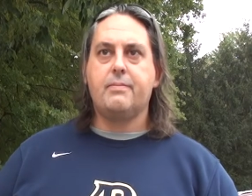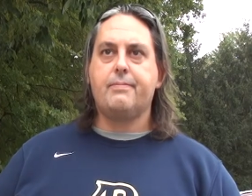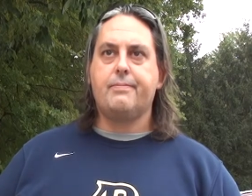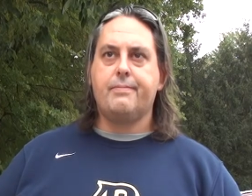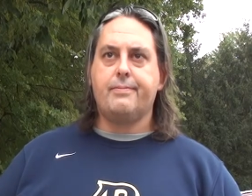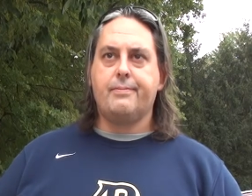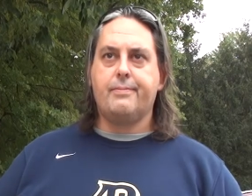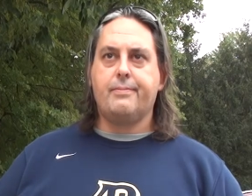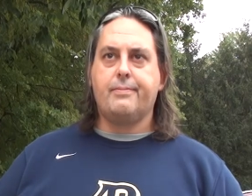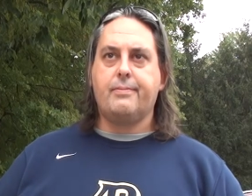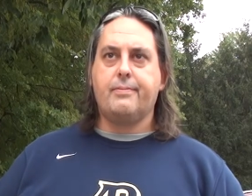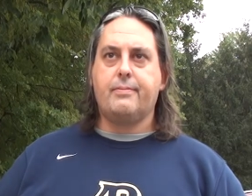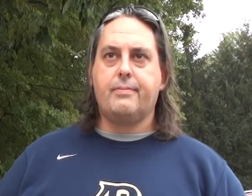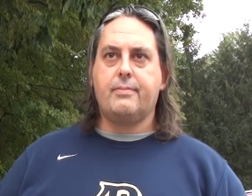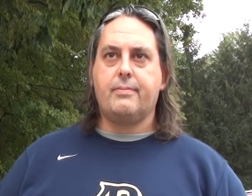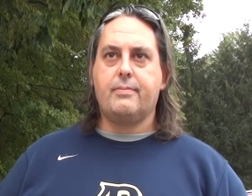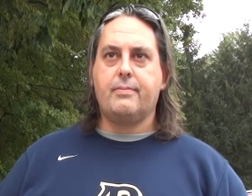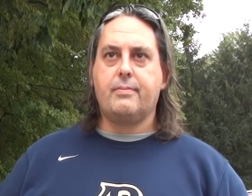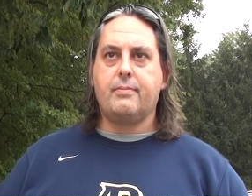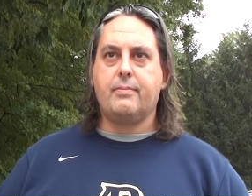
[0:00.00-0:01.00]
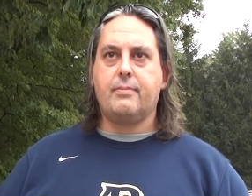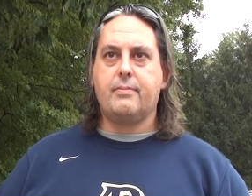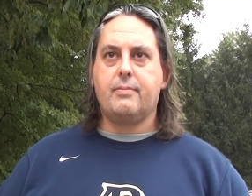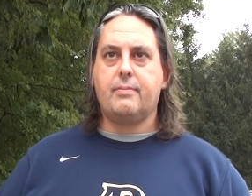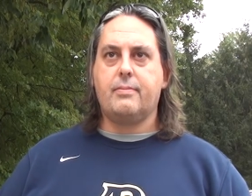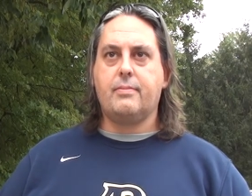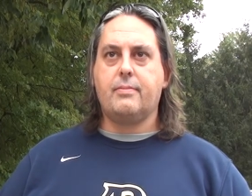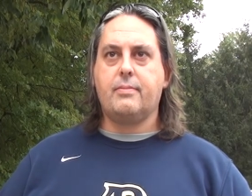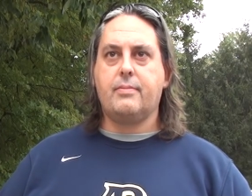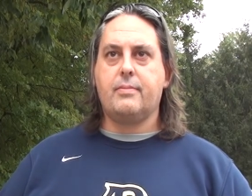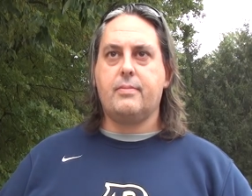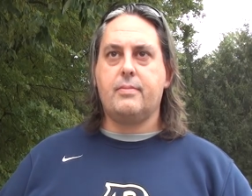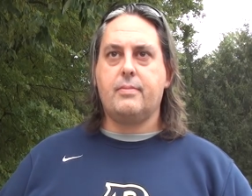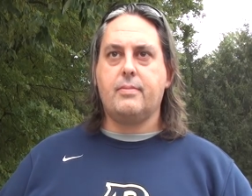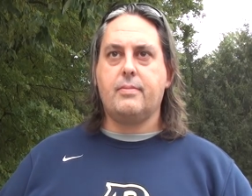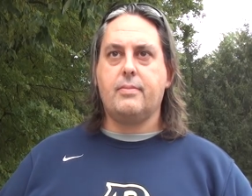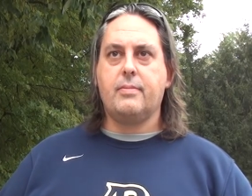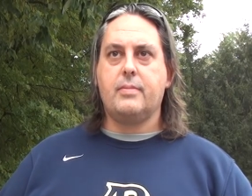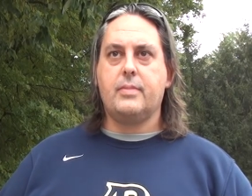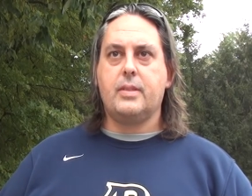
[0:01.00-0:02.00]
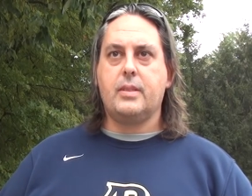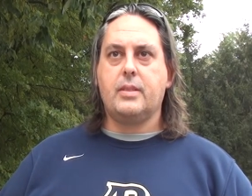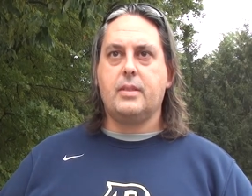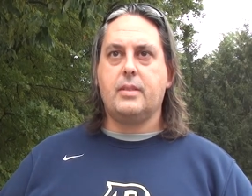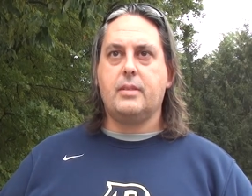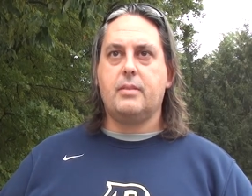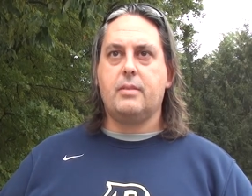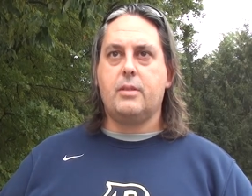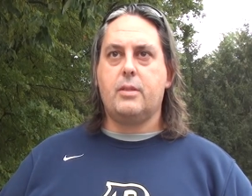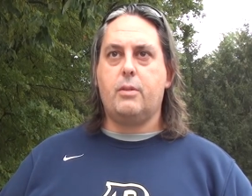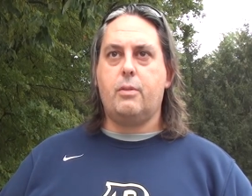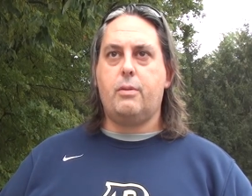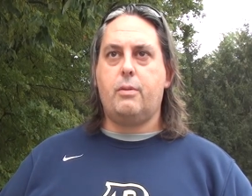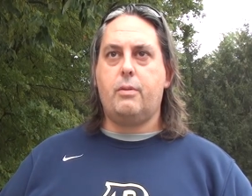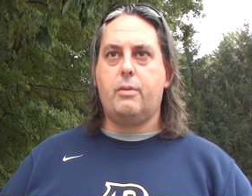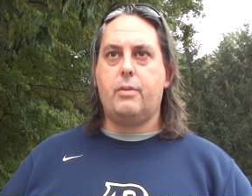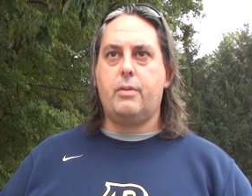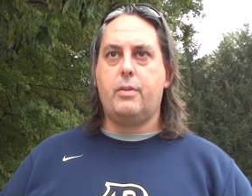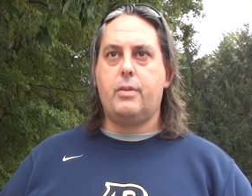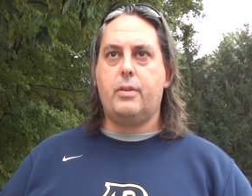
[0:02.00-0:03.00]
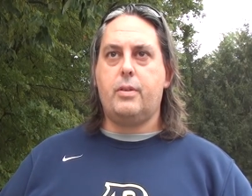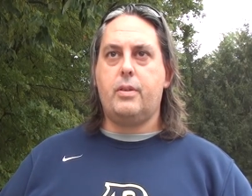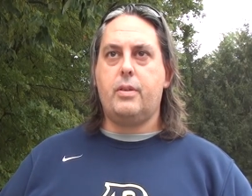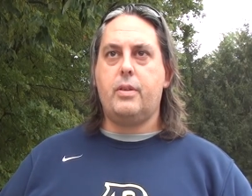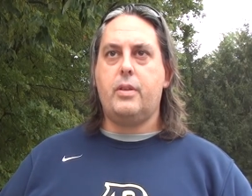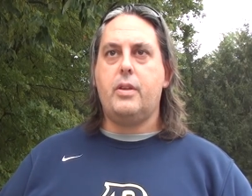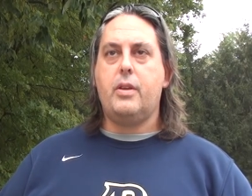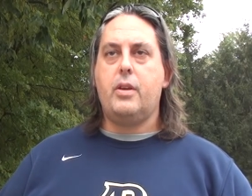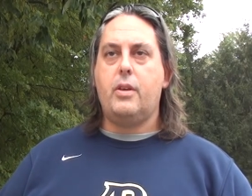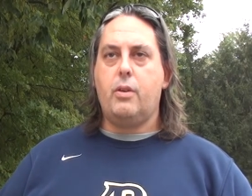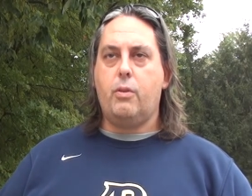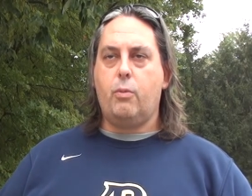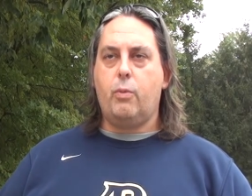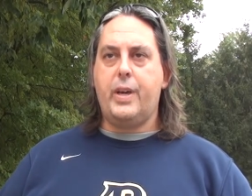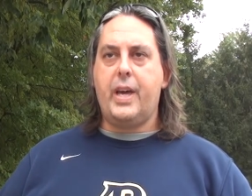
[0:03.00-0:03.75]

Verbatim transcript: So you guys got probably pretty good medicine program or pre-med, if you will.